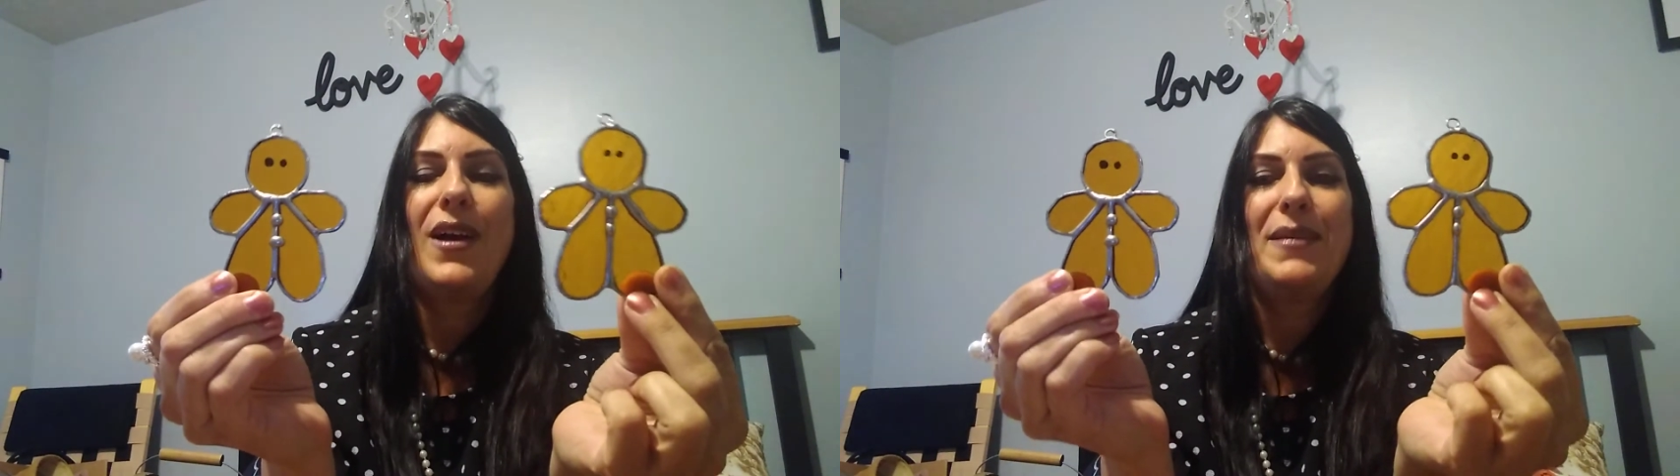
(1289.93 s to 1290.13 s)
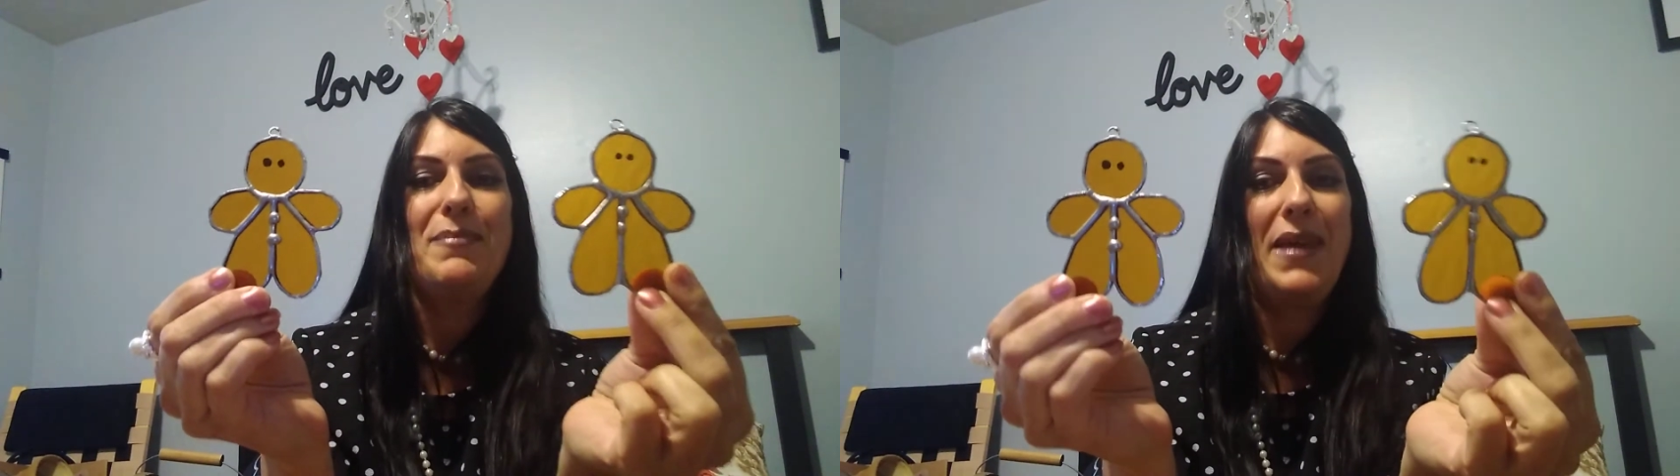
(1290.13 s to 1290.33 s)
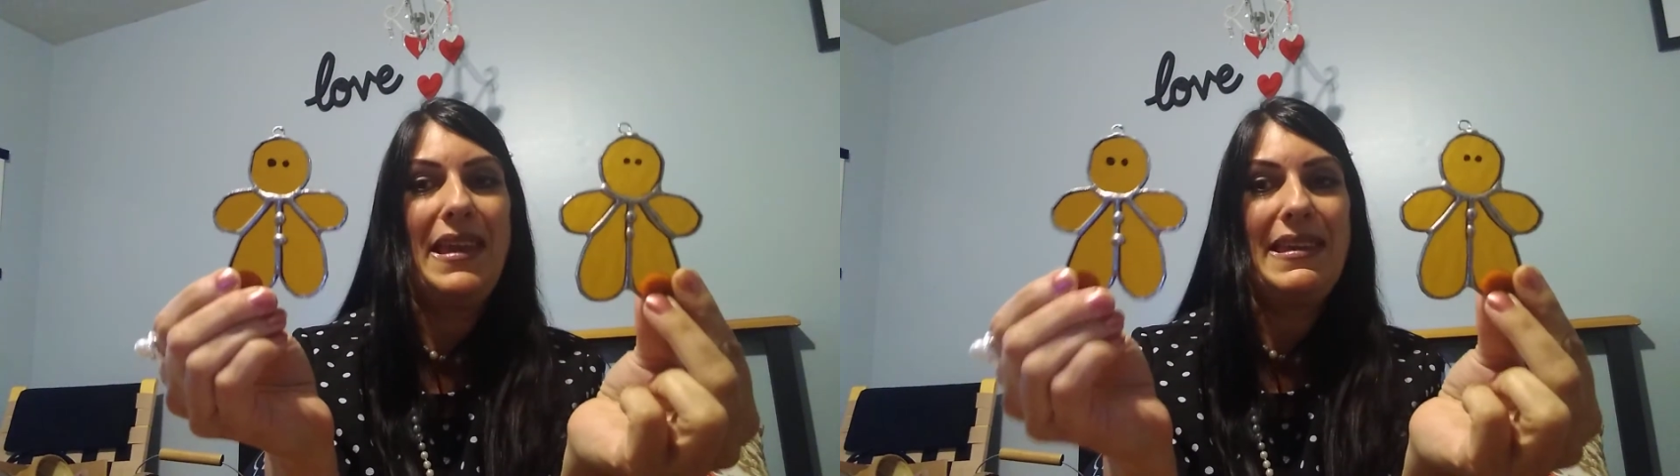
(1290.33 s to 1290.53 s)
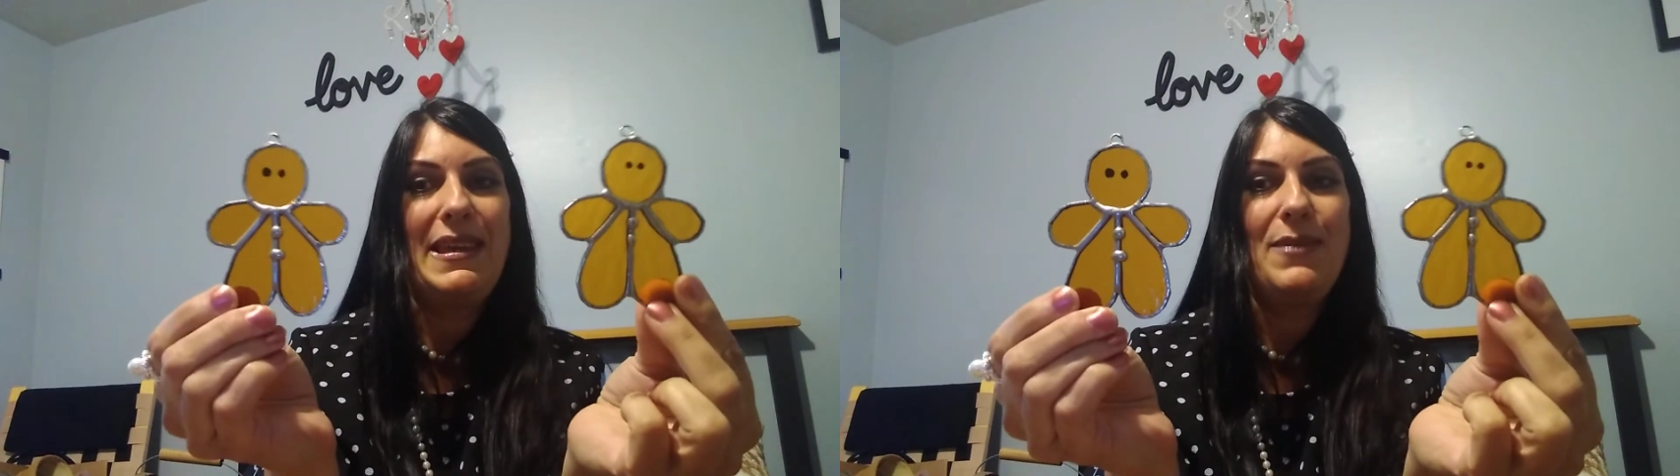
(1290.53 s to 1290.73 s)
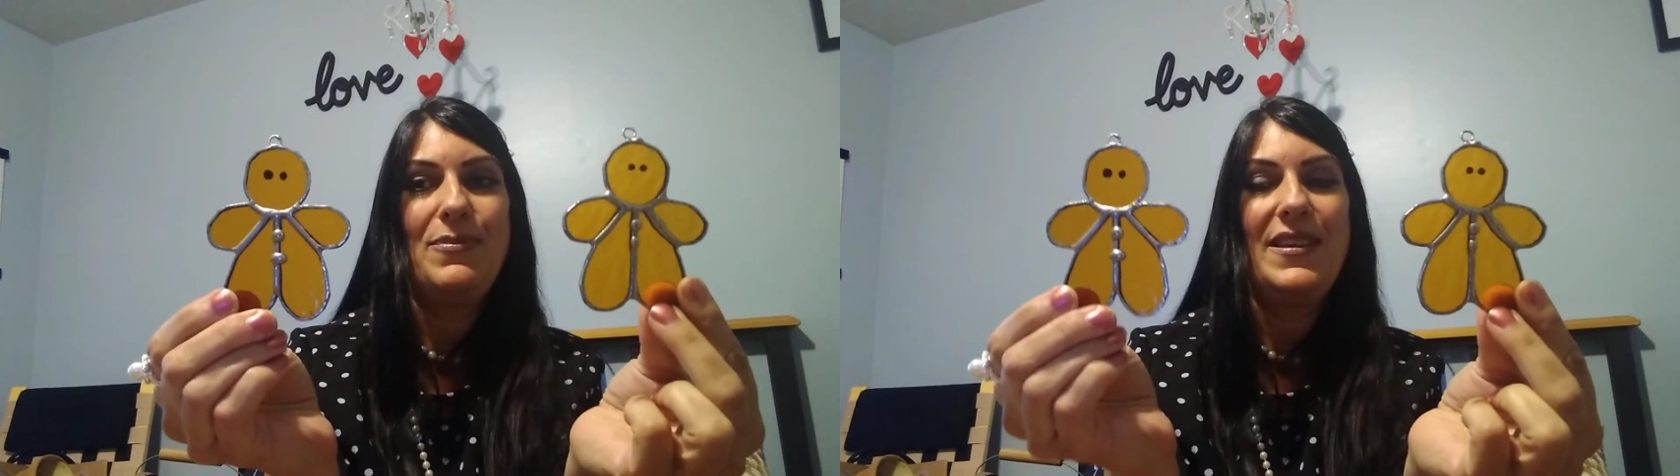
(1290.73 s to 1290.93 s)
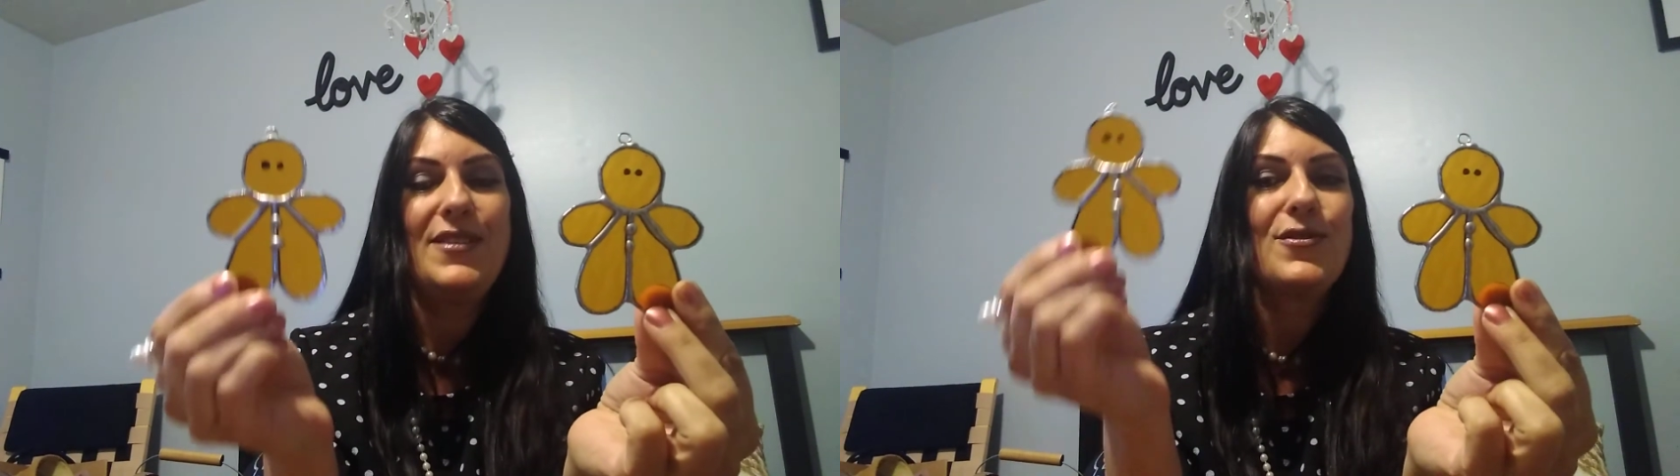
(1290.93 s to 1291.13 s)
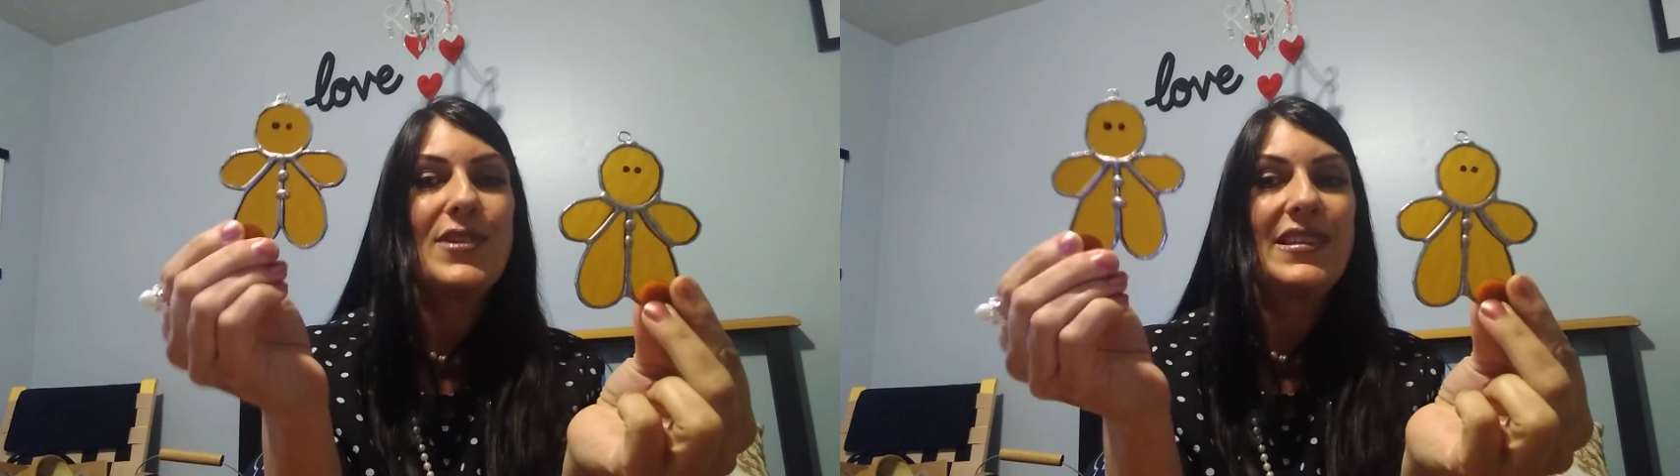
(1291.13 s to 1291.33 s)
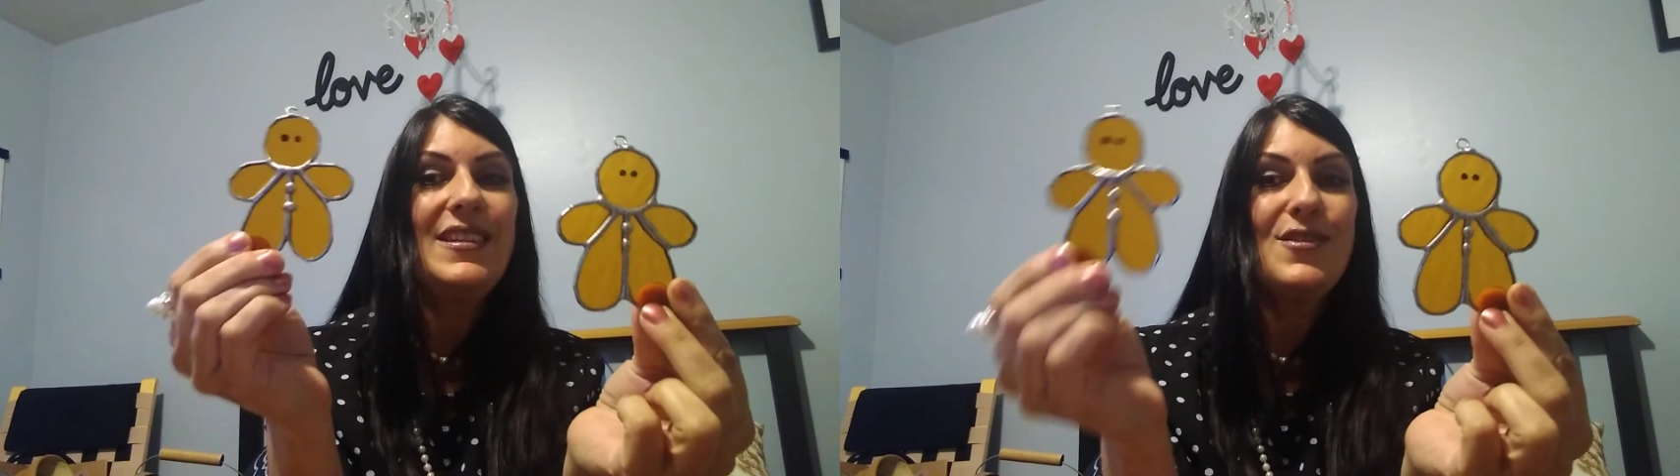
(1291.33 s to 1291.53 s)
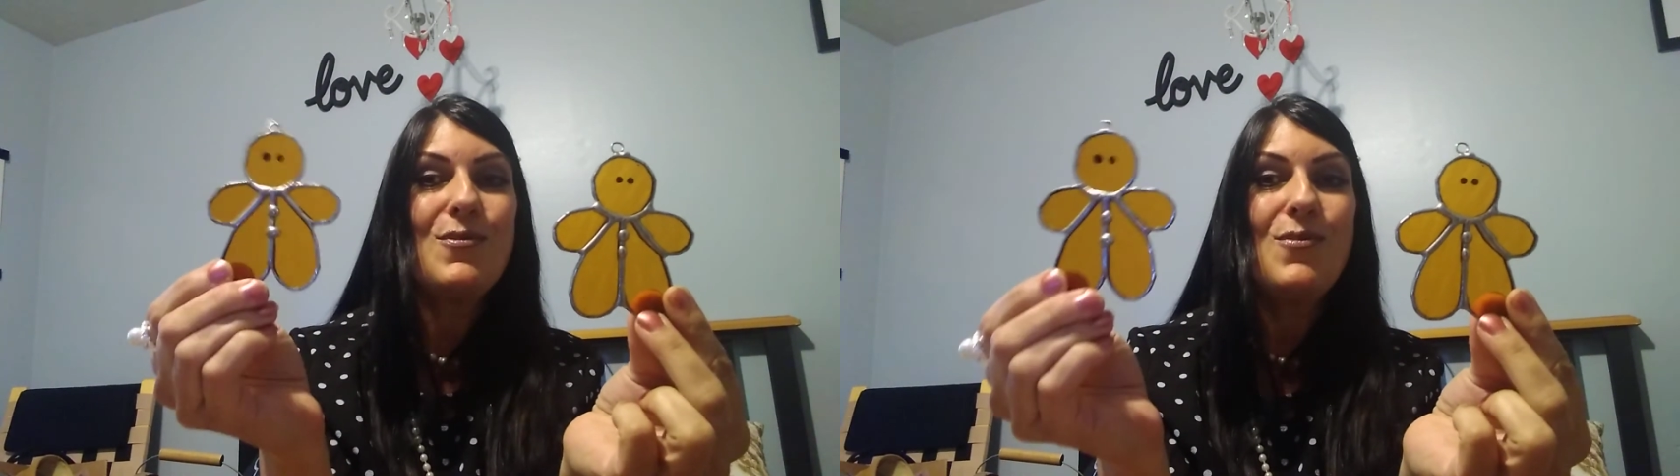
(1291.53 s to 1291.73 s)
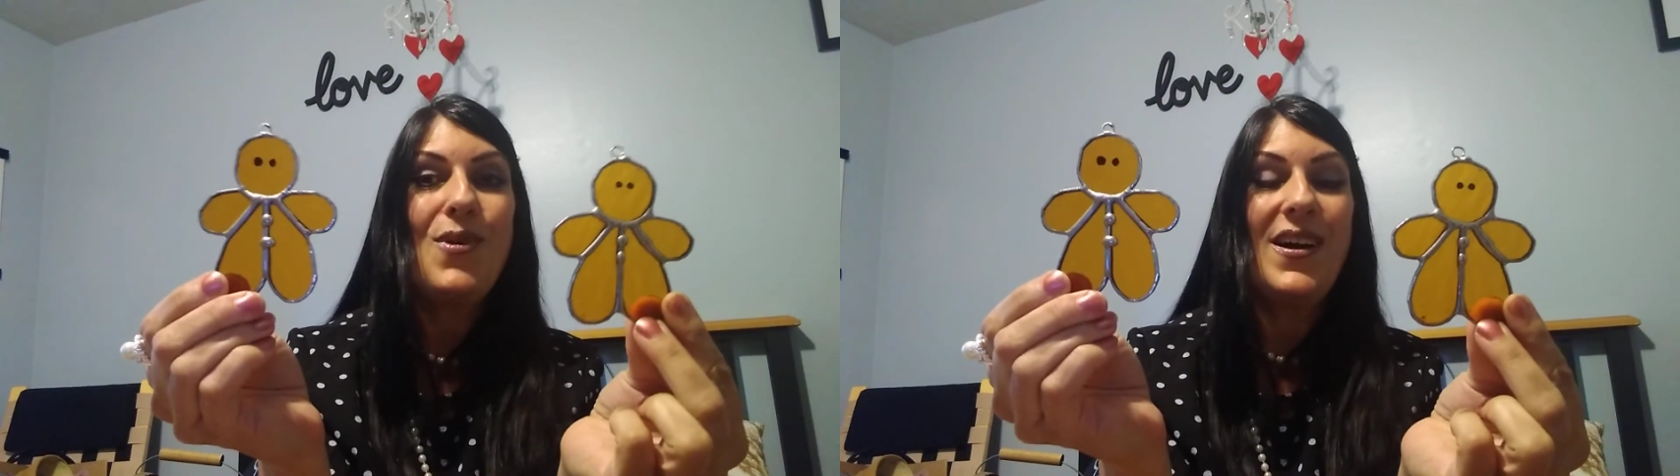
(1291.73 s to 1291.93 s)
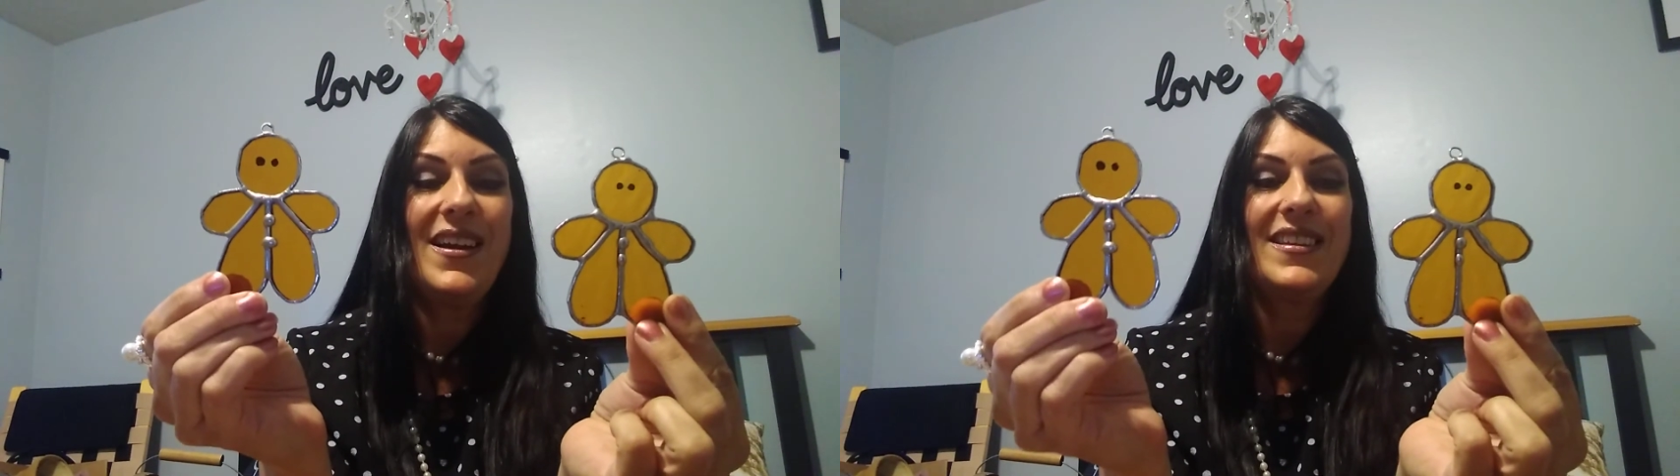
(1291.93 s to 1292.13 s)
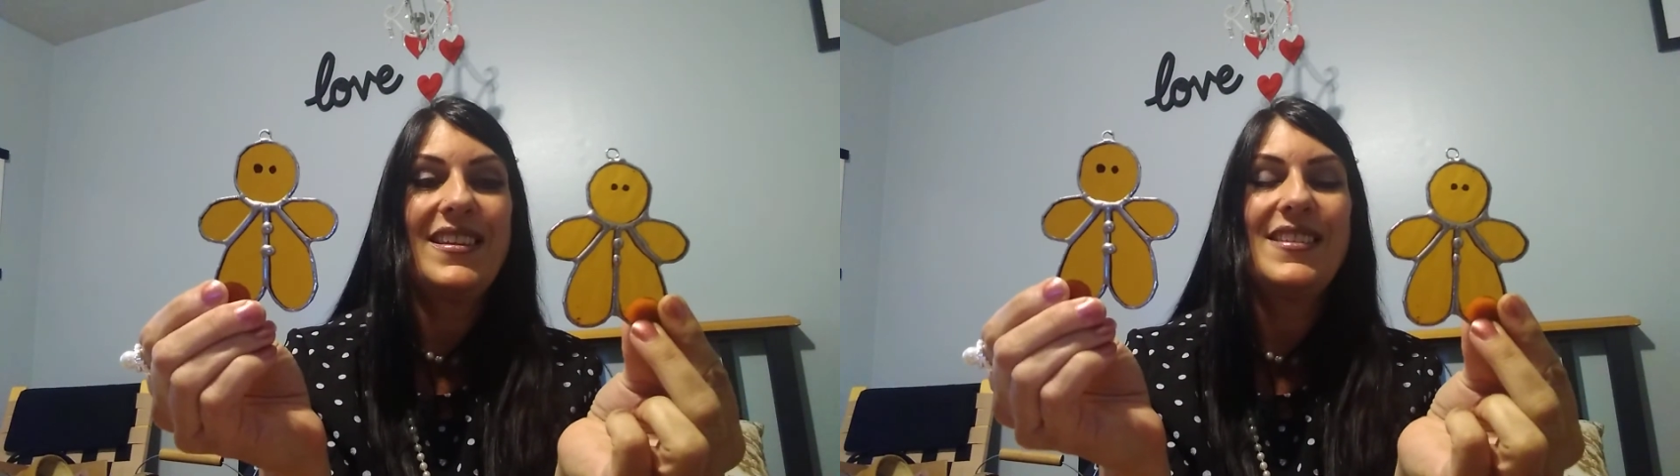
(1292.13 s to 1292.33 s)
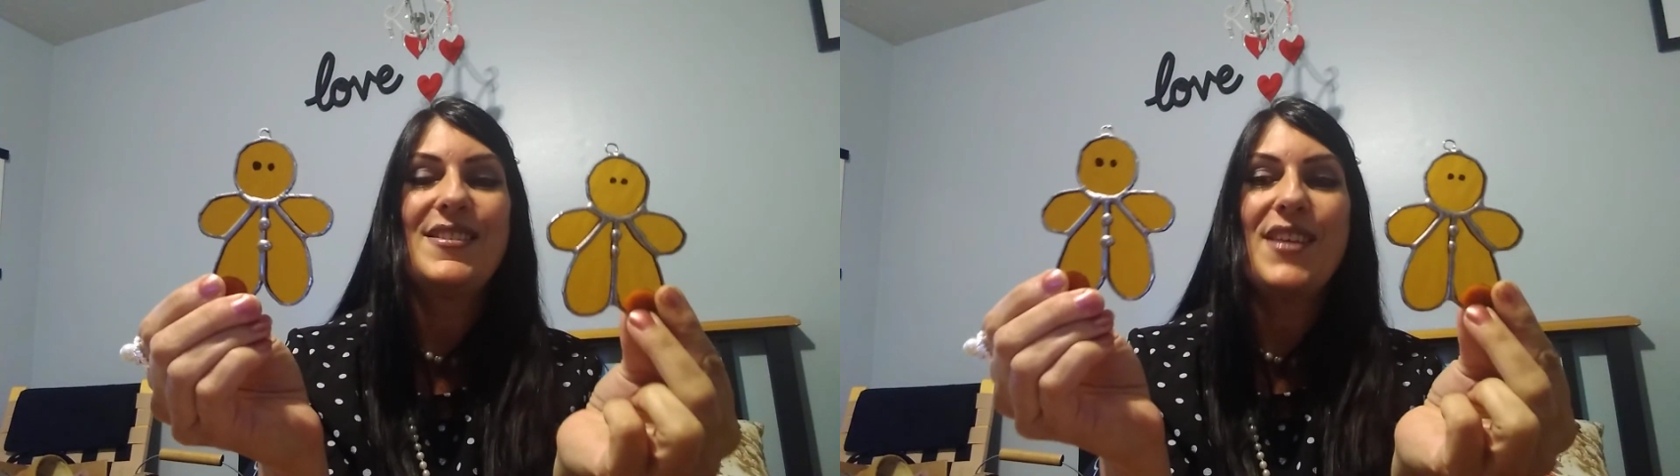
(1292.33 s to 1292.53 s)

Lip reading: I may keep these or at least one and